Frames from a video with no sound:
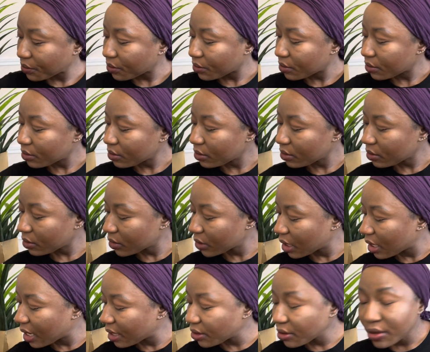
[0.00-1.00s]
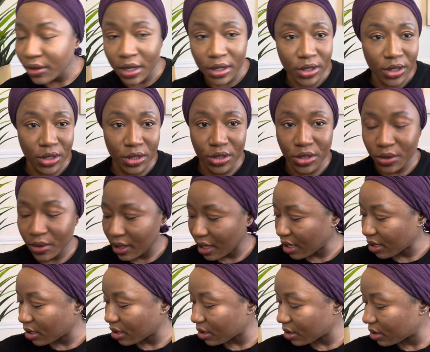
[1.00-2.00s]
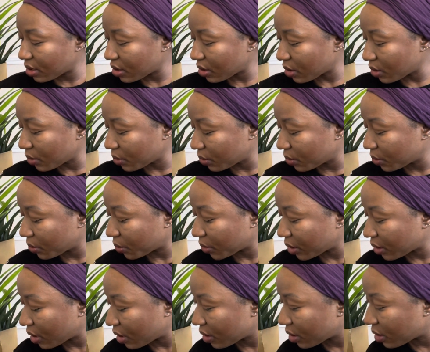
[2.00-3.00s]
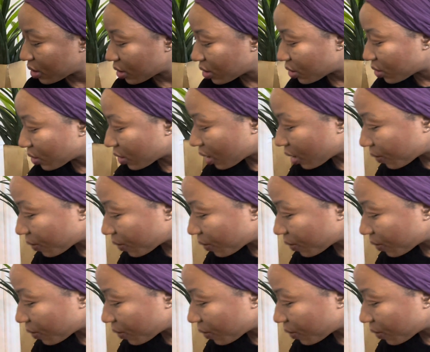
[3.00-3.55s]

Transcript: I don't know how to do lashes, so we're not gonna do that.